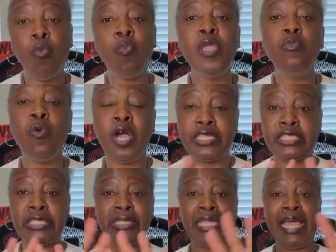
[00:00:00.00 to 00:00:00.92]
we want
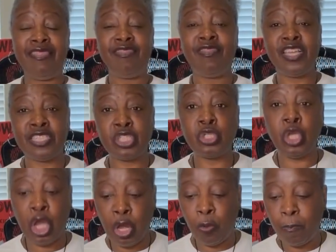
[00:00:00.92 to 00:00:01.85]
to let this
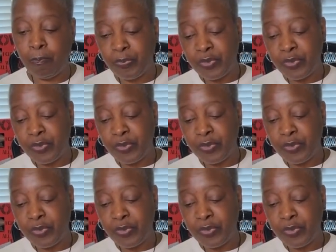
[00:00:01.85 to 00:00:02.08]
go.